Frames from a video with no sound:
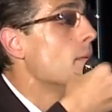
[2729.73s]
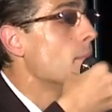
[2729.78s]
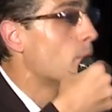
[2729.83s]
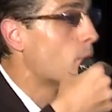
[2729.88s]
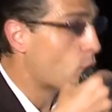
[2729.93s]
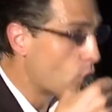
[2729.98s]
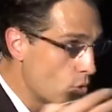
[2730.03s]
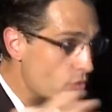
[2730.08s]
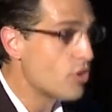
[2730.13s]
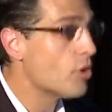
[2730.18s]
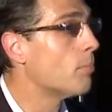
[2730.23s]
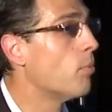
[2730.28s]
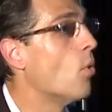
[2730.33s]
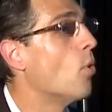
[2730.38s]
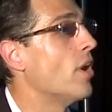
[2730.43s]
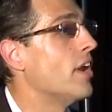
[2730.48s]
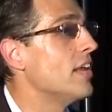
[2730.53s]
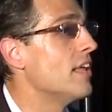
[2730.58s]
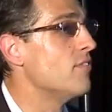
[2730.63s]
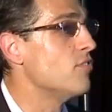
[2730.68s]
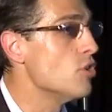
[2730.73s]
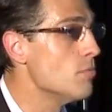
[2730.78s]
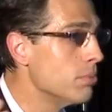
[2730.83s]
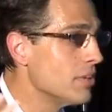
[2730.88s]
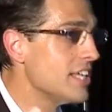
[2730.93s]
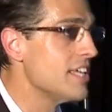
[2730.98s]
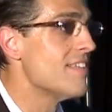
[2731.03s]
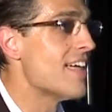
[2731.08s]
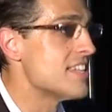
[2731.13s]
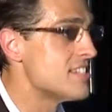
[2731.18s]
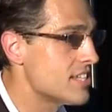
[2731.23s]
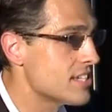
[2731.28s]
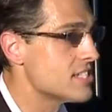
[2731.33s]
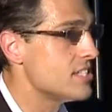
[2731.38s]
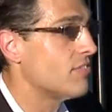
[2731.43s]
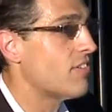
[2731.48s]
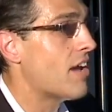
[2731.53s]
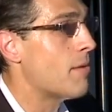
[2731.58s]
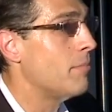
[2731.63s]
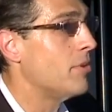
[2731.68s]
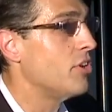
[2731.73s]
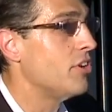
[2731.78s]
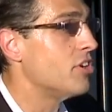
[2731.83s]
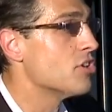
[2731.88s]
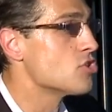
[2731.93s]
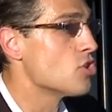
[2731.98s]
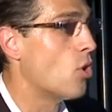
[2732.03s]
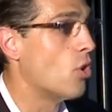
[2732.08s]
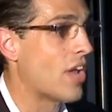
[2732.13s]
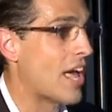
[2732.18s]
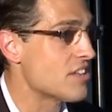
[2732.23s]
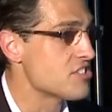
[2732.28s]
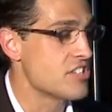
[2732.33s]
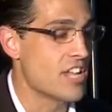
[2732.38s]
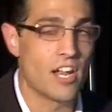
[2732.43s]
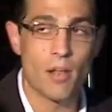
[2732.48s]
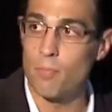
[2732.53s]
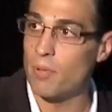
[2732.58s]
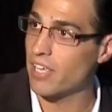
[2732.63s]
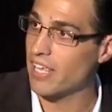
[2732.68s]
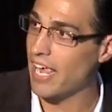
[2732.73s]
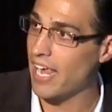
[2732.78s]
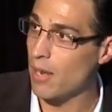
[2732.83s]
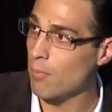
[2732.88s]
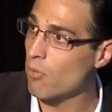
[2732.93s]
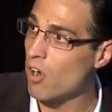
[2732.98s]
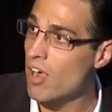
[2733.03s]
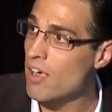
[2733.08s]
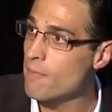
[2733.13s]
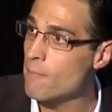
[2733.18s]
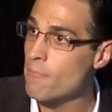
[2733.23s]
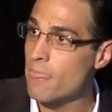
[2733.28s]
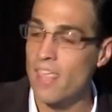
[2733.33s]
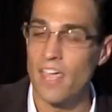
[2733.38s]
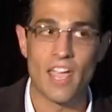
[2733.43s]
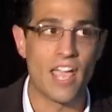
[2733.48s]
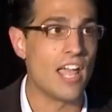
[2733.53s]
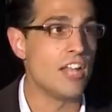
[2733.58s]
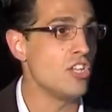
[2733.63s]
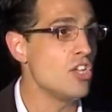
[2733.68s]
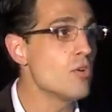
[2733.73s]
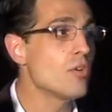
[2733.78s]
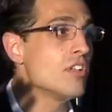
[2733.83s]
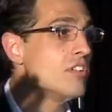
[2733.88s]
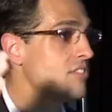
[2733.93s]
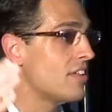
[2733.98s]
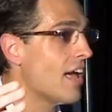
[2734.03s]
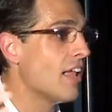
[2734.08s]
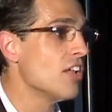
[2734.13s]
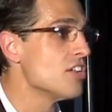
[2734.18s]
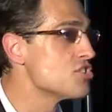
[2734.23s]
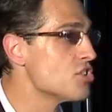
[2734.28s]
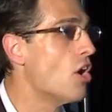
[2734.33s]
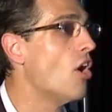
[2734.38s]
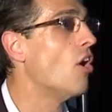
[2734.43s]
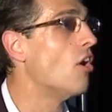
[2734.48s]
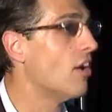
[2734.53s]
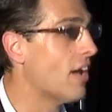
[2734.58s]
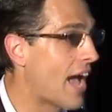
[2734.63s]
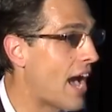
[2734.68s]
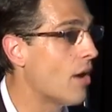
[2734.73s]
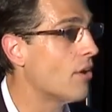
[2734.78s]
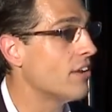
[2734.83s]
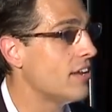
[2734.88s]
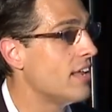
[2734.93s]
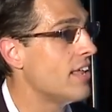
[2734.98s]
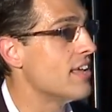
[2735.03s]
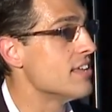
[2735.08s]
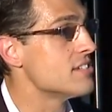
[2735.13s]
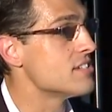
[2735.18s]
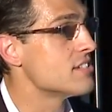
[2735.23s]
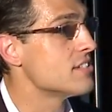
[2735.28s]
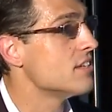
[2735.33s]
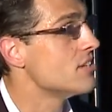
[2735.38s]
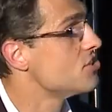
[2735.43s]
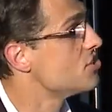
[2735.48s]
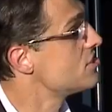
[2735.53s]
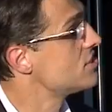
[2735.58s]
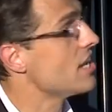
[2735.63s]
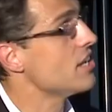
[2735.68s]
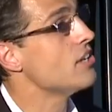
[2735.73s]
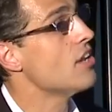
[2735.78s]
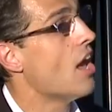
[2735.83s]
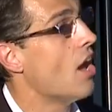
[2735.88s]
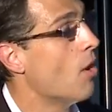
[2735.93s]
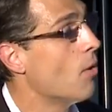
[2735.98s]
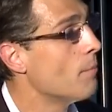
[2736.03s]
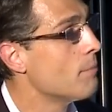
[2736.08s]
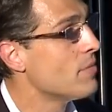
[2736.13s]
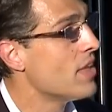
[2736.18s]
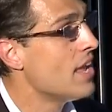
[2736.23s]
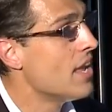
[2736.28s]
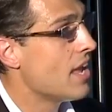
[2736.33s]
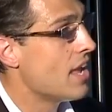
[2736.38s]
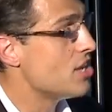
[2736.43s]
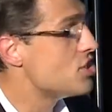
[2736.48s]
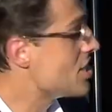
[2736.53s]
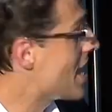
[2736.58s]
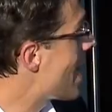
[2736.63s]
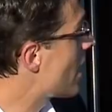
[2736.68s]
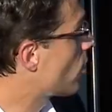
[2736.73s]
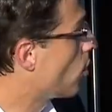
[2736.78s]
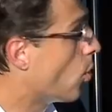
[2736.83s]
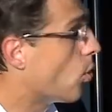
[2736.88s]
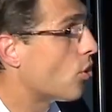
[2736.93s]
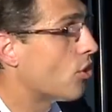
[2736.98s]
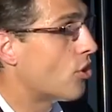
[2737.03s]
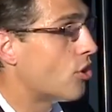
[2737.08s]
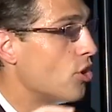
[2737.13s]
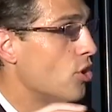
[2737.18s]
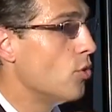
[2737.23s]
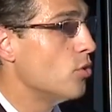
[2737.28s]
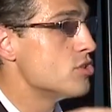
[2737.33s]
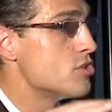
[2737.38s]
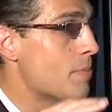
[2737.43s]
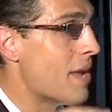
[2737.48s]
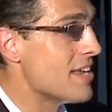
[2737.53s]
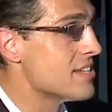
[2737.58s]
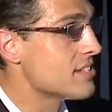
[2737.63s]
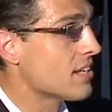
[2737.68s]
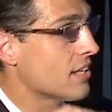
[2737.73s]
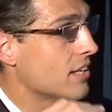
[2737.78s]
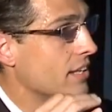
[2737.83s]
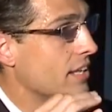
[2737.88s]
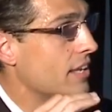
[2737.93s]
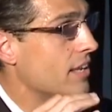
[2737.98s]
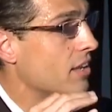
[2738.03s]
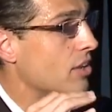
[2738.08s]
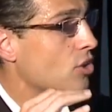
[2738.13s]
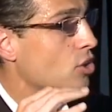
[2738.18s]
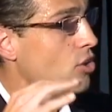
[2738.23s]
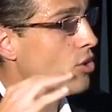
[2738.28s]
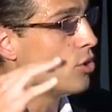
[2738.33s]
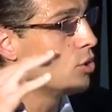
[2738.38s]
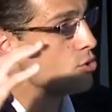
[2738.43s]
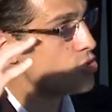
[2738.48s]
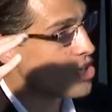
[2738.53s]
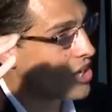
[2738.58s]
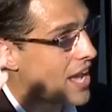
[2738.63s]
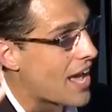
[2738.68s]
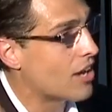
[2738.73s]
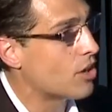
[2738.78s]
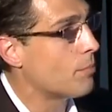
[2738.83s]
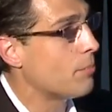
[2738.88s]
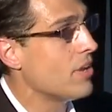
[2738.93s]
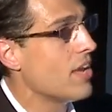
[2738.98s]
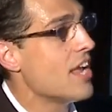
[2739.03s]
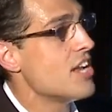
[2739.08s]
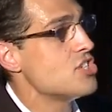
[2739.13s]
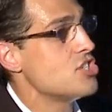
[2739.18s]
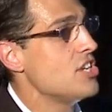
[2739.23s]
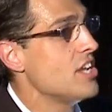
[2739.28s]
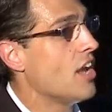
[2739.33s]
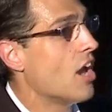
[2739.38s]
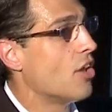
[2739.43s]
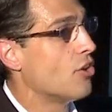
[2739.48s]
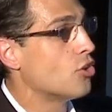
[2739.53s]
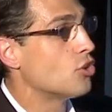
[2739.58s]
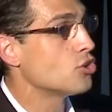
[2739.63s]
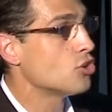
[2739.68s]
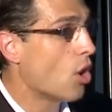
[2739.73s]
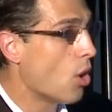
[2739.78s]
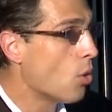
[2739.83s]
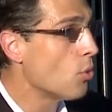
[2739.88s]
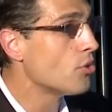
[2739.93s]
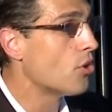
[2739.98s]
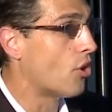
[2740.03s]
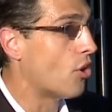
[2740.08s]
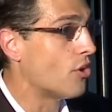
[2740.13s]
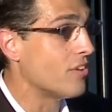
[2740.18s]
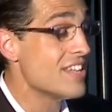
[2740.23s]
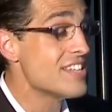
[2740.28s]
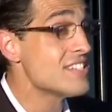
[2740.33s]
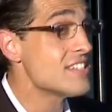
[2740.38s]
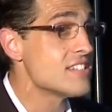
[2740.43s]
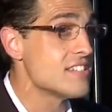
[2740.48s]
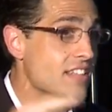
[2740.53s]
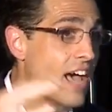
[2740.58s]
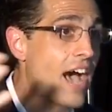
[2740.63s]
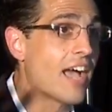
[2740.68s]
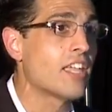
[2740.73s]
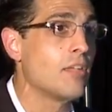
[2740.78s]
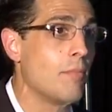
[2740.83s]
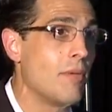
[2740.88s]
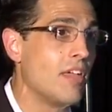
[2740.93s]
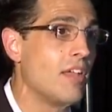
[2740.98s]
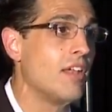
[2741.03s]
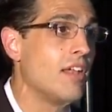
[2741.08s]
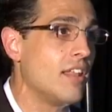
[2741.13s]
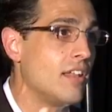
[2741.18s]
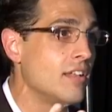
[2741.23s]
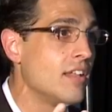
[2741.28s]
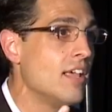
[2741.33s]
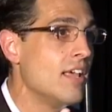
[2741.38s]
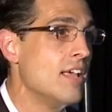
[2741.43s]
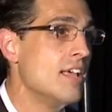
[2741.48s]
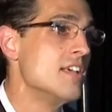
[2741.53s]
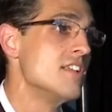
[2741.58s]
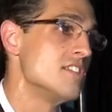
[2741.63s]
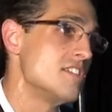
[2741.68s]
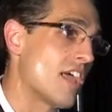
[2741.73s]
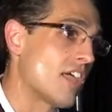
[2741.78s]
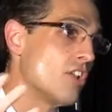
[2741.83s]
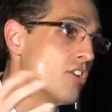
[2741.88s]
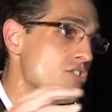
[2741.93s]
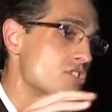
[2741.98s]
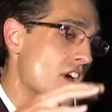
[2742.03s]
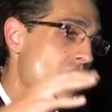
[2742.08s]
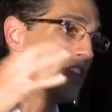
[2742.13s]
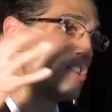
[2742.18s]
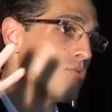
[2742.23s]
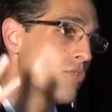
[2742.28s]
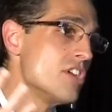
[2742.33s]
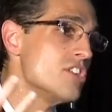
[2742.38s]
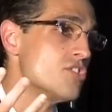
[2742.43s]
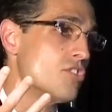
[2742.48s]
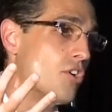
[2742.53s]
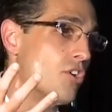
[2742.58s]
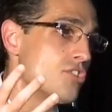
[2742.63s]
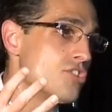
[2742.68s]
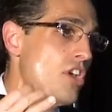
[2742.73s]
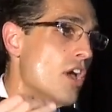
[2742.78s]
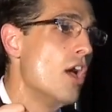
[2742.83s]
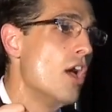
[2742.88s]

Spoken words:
prove your point. If you believe that 65 million years old, I'll set up a camera, and you can tell us all how it is. She said no. And Jack Horner, who she got her PhD under, told her, and this is documented in secular science research,